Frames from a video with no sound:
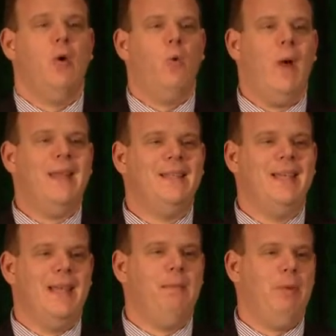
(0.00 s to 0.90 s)
way
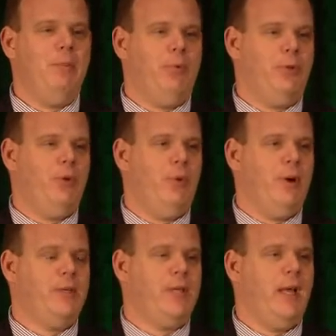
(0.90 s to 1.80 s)
to get people to
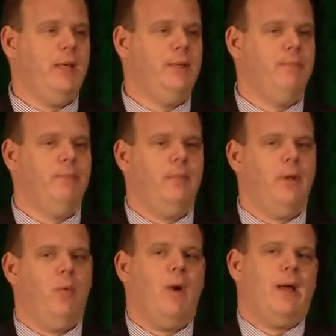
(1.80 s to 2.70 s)
our site.
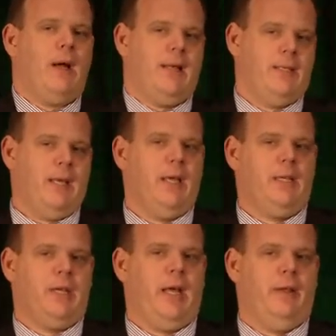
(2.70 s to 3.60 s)
Now, why did I say a
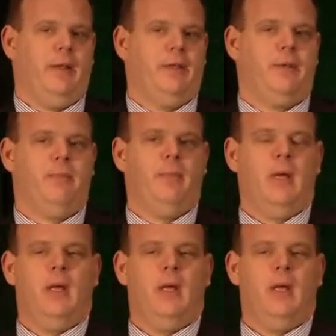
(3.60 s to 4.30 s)
challenge?